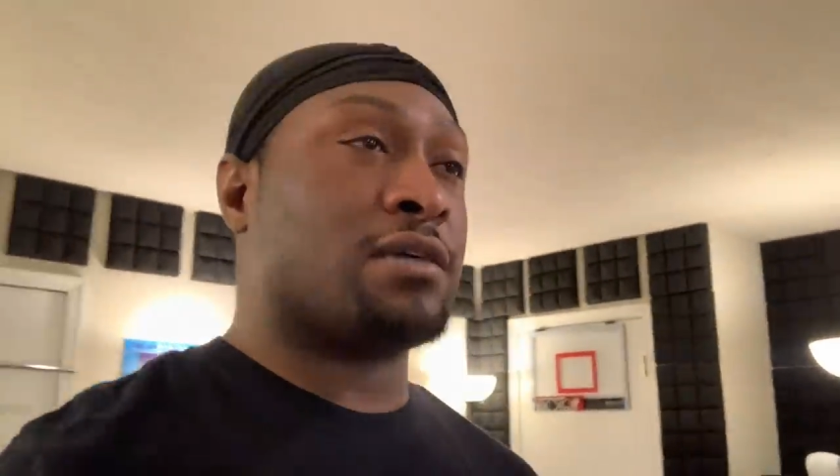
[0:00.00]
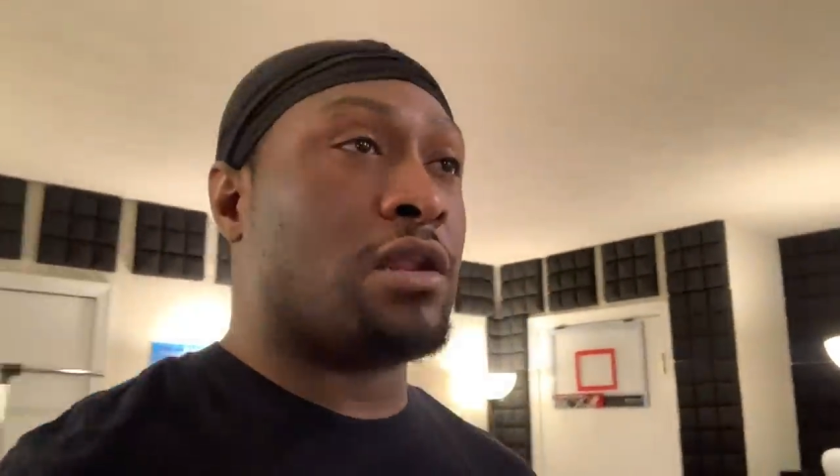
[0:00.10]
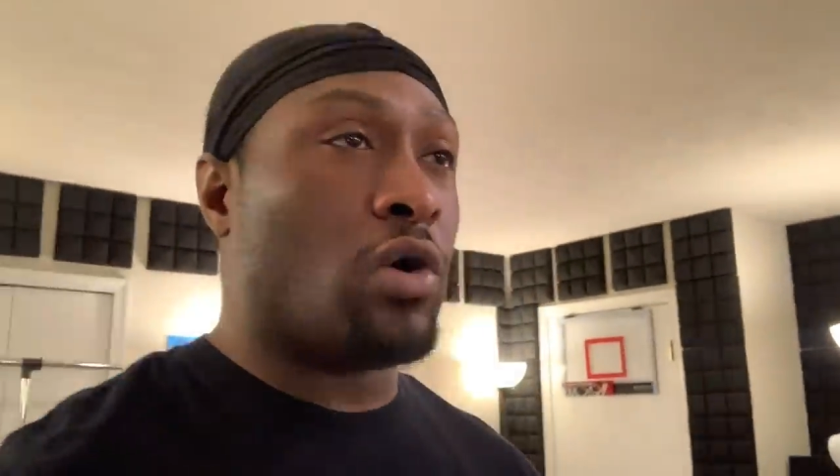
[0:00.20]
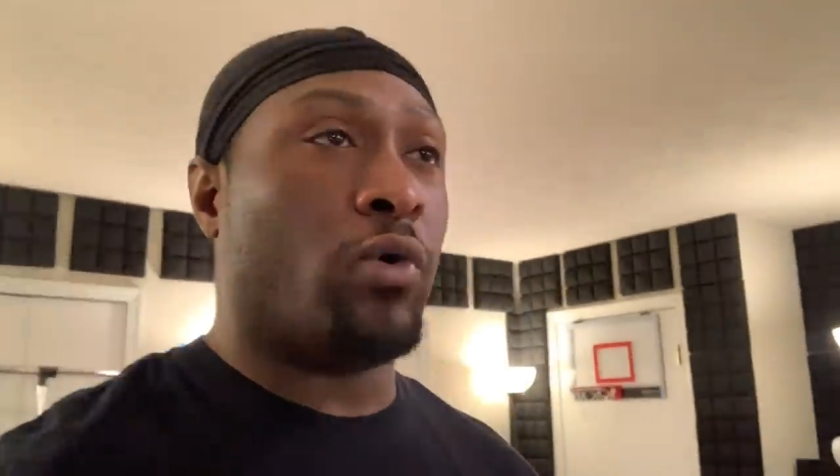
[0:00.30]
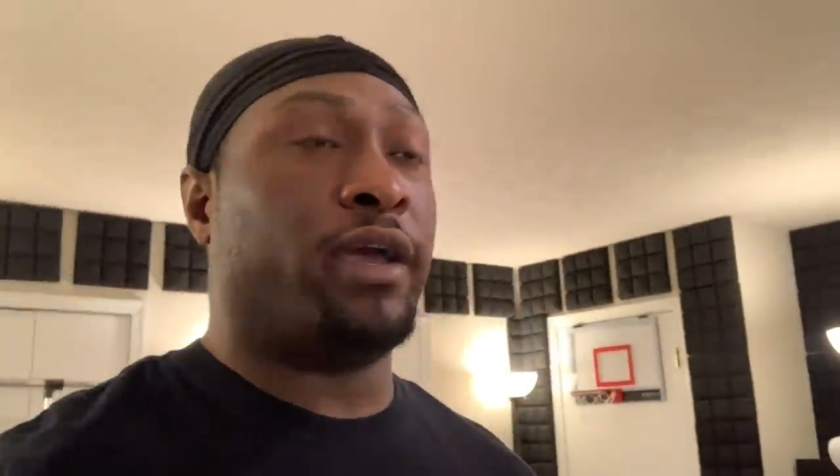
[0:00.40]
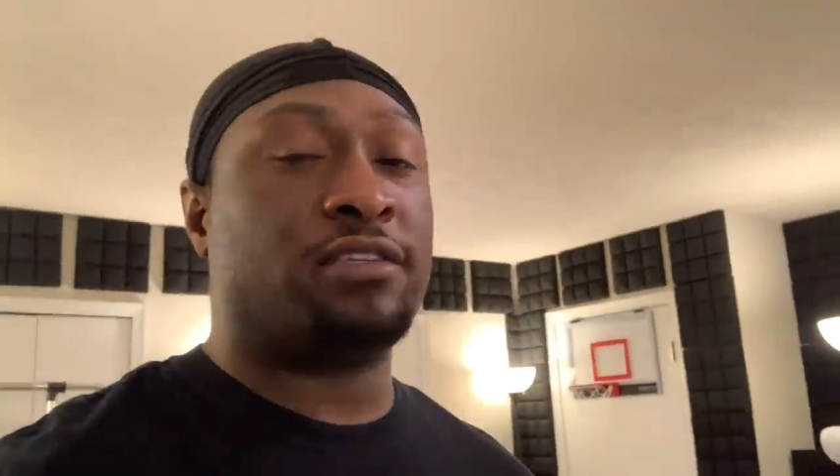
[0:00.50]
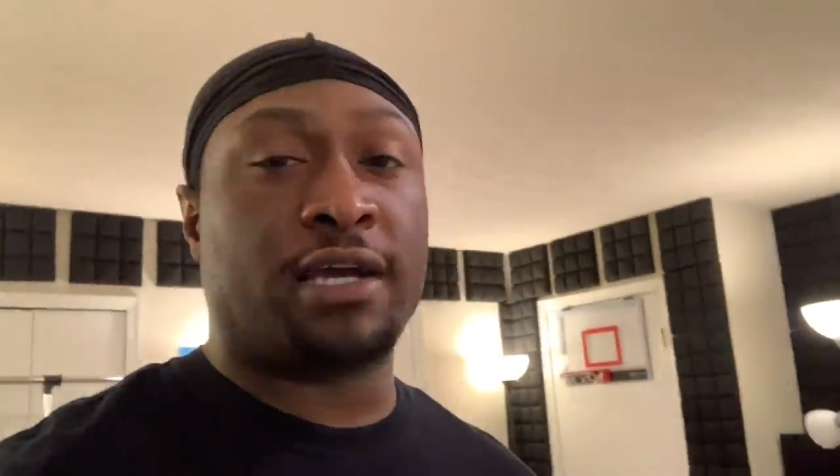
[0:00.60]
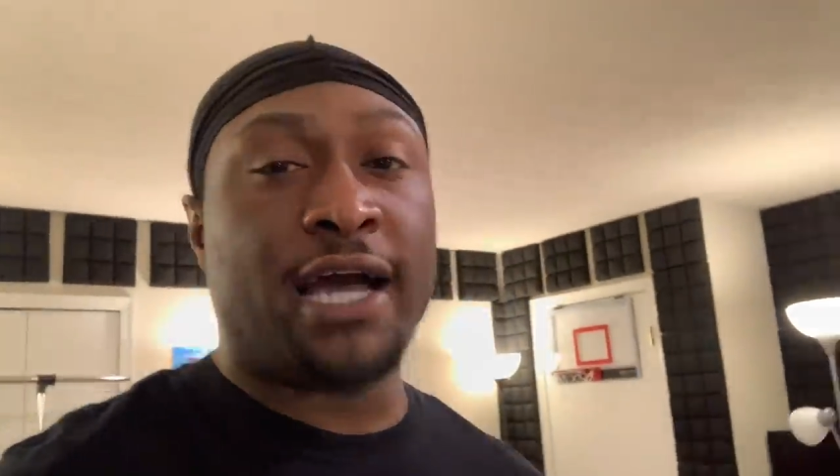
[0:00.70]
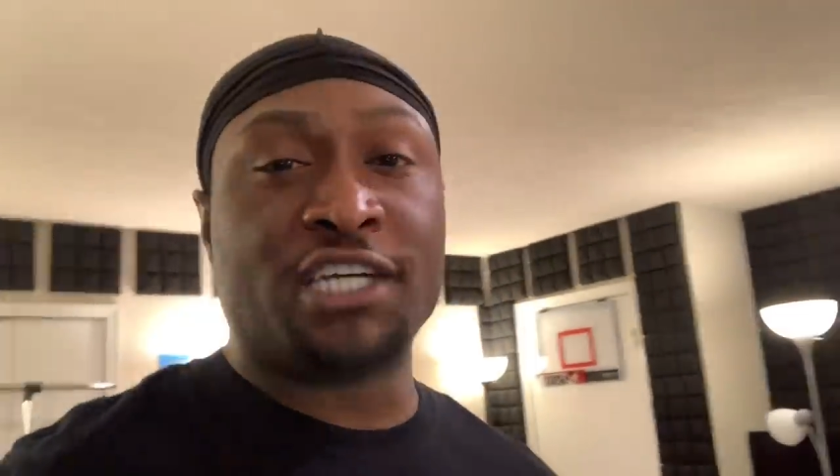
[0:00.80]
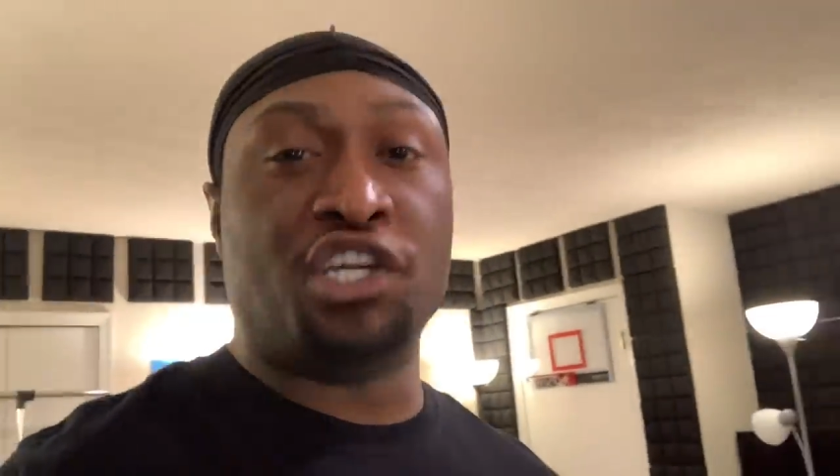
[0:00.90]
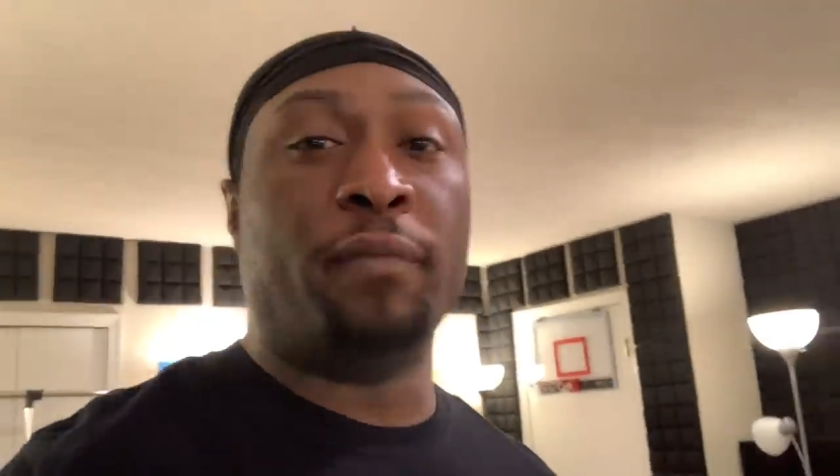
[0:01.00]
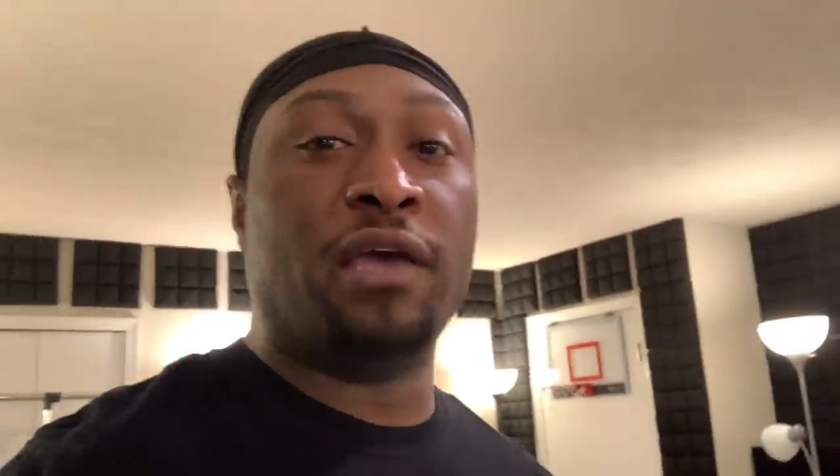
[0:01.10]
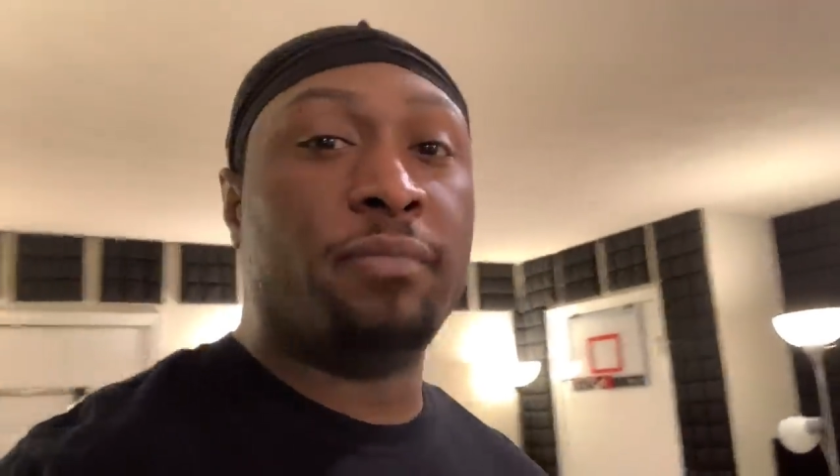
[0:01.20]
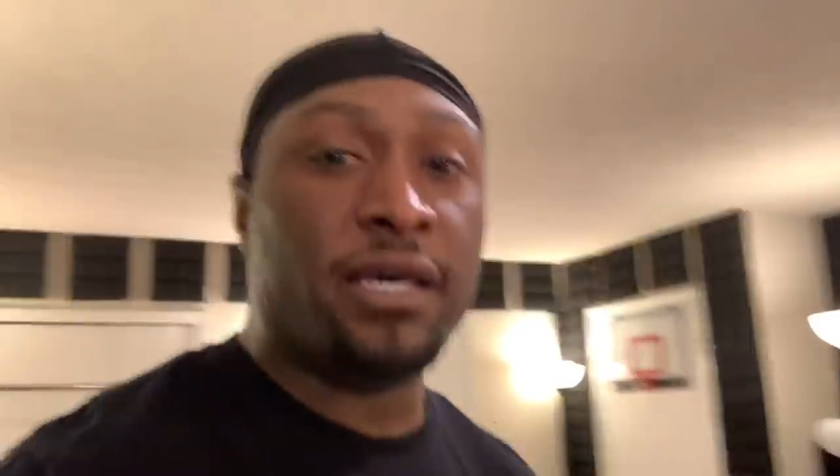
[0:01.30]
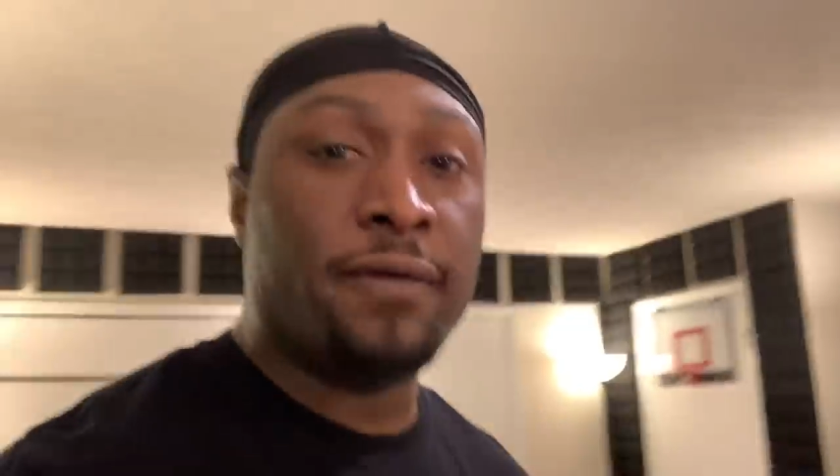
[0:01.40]
annoying Tekashi may
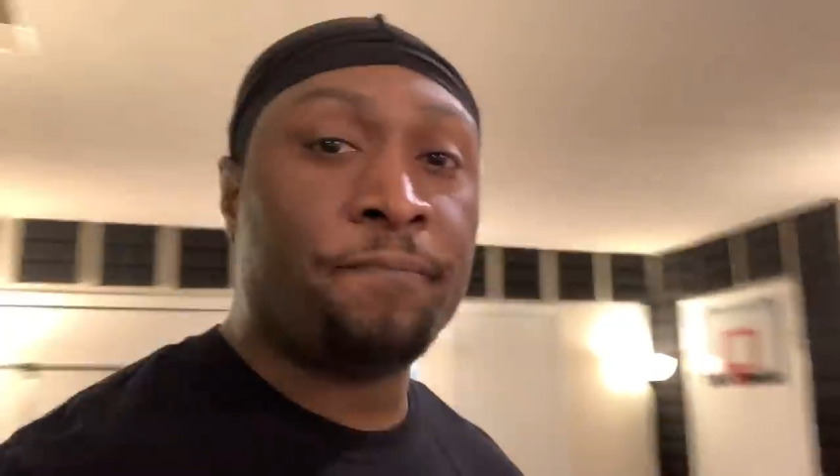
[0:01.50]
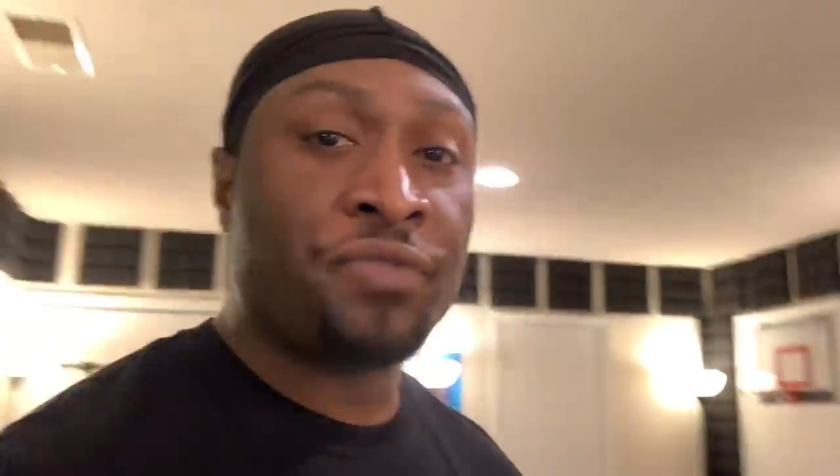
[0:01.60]
be